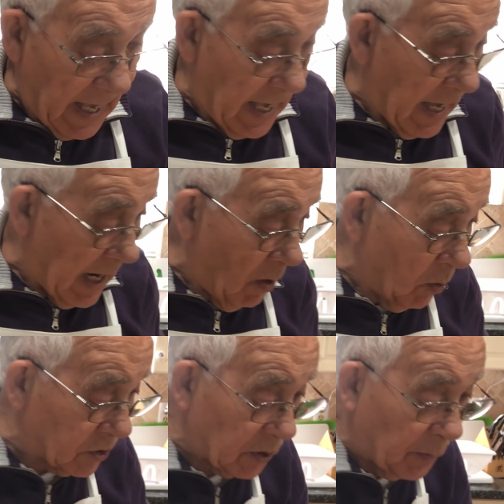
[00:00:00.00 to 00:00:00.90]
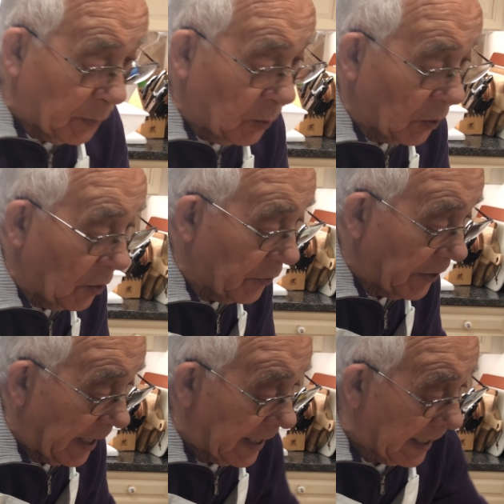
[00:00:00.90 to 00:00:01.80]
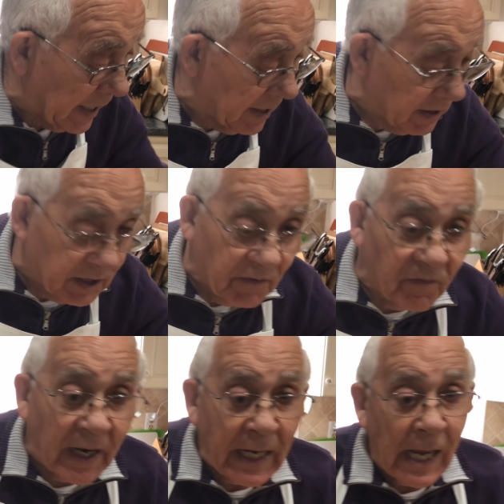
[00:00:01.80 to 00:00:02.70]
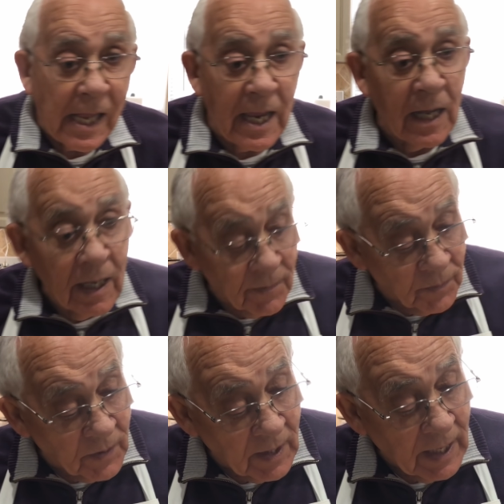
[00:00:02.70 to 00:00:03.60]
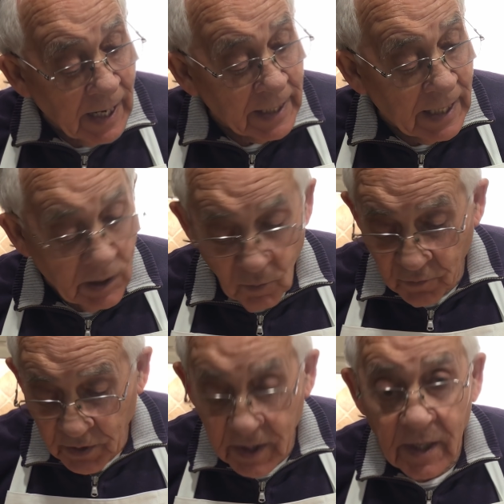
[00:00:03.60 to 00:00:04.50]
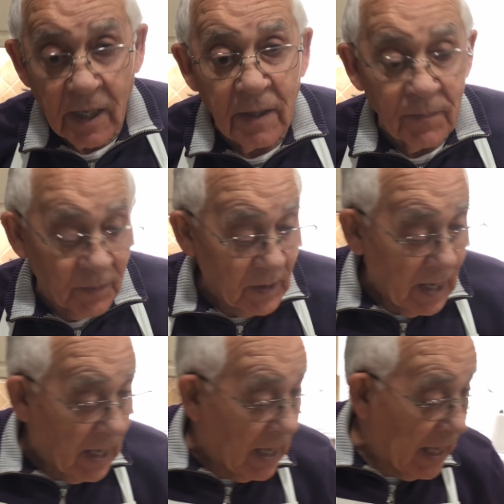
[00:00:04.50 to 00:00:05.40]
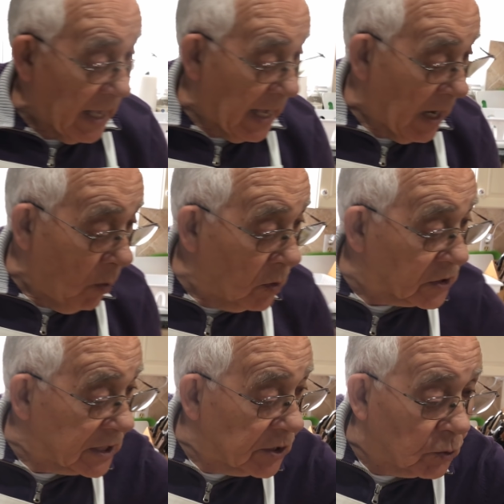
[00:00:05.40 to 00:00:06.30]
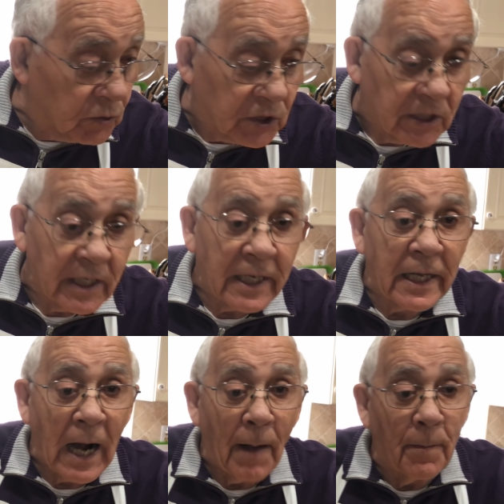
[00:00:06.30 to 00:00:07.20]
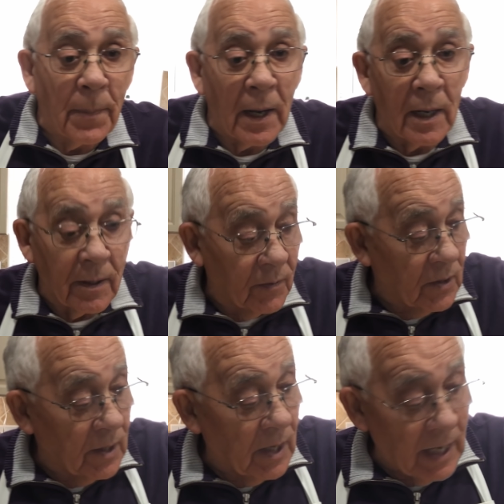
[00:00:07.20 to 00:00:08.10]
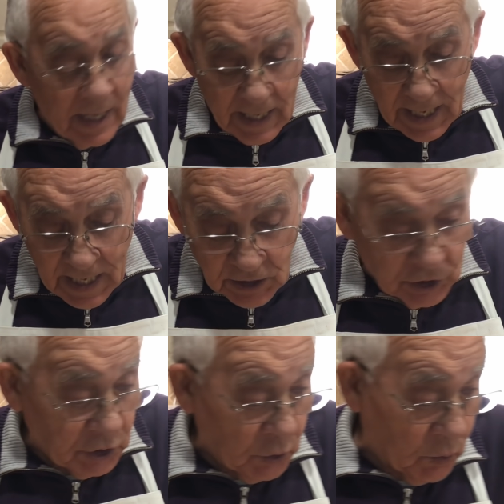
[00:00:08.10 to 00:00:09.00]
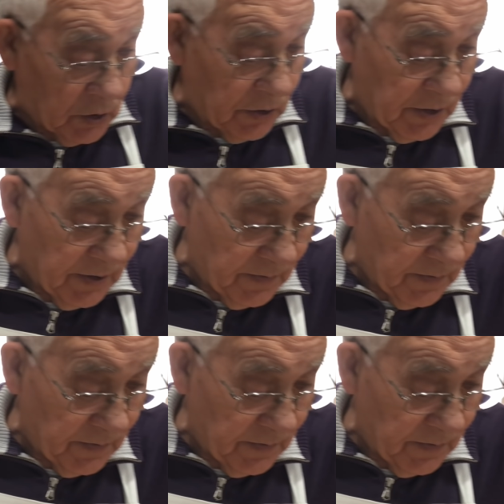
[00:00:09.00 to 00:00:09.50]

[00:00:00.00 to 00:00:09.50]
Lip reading: And I also put already the vanilla. I got over here. And I also use the grappa and sugar.